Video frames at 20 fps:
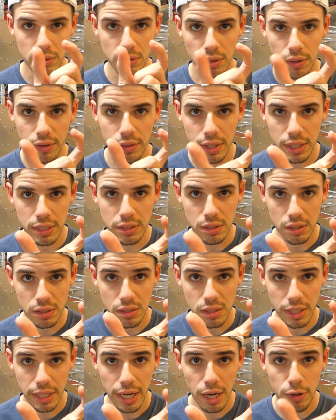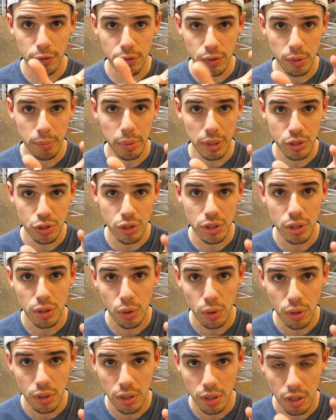the little things that stick out for the bungee to
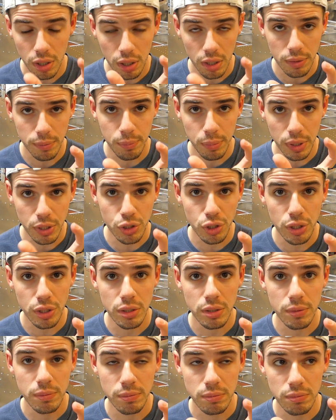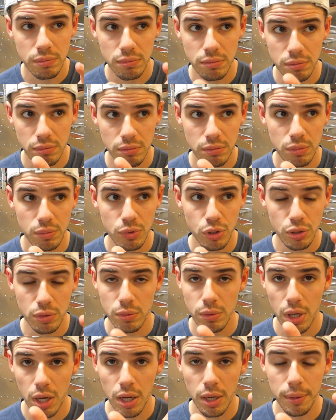hook, uh, bungee
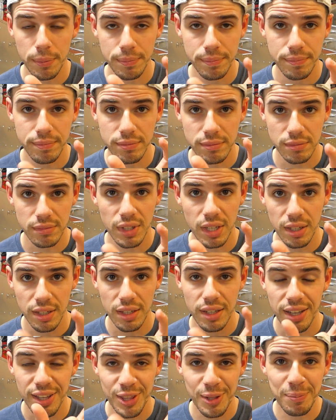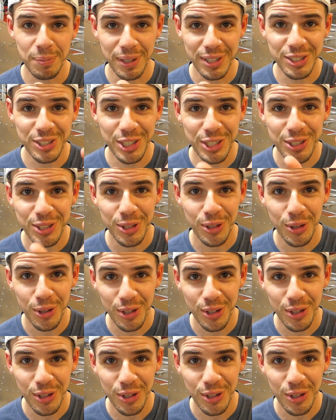uh, the bungee to